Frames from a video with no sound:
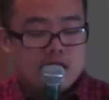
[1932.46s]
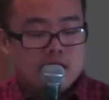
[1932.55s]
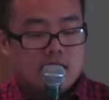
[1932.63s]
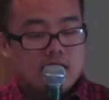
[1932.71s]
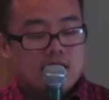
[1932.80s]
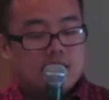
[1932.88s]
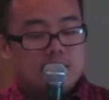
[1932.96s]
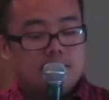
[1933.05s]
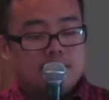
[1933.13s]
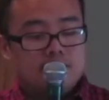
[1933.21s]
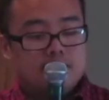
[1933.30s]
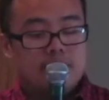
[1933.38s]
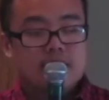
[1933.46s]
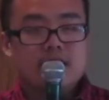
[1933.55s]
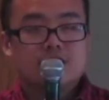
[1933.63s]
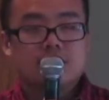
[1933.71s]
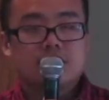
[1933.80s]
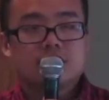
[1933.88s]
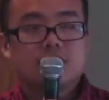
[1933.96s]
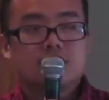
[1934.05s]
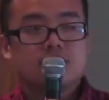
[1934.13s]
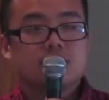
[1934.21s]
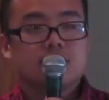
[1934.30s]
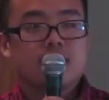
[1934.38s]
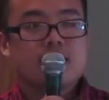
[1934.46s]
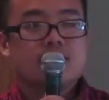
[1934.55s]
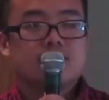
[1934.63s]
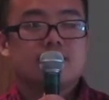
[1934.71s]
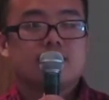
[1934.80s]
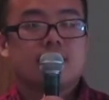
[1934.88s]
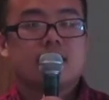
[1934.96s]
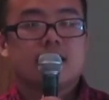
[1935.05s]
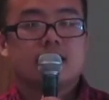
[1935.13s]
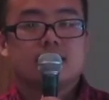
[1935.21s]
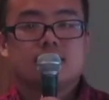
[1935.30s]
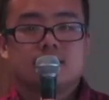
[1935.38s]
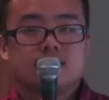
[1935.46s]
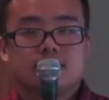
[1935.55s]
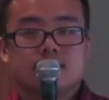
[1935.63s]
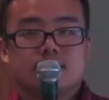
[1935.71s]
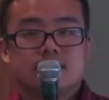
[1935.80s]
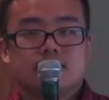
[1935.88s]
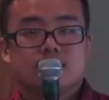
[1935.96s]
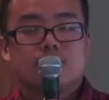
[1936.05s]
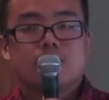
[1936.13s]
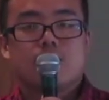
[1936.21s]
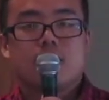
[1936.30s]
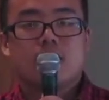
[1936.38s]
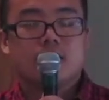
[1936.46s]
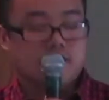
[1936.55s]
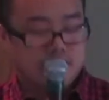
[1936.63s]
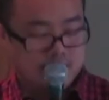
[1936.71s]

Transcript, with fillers: Uh, your contradictions in your life are not too hard.